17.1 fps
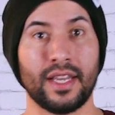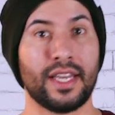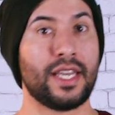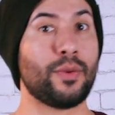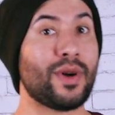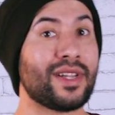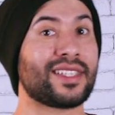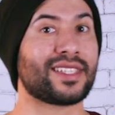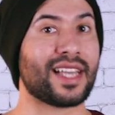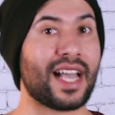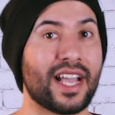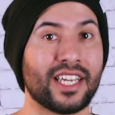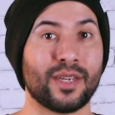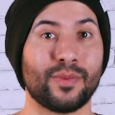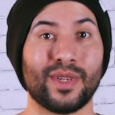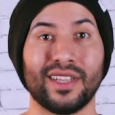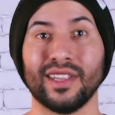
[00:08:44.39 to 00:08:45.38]
He wants
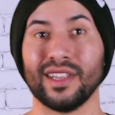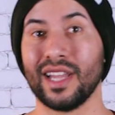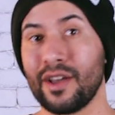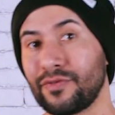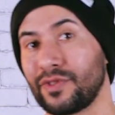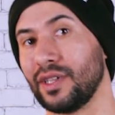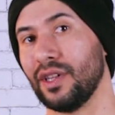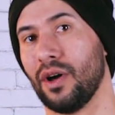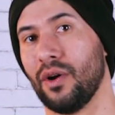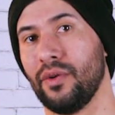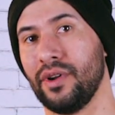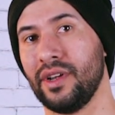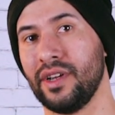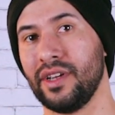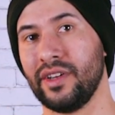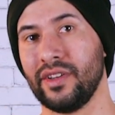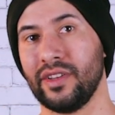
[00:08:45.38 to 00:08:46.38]
Zion to be left alone.
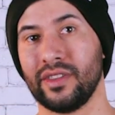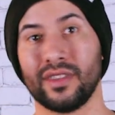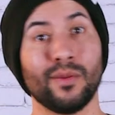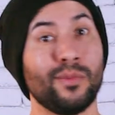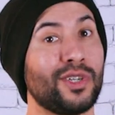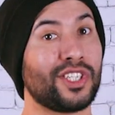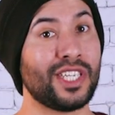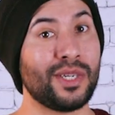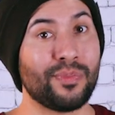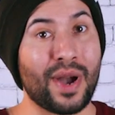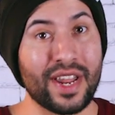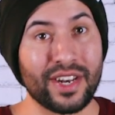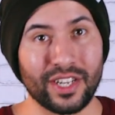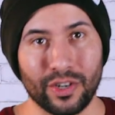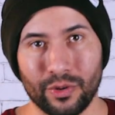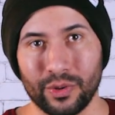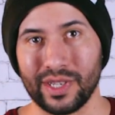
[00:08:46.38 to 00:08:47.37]
The machine
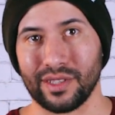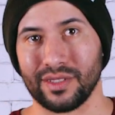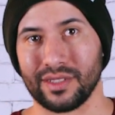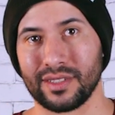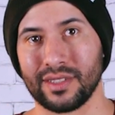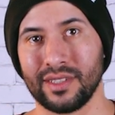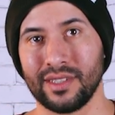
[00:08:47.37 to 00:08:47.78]
mind agrees.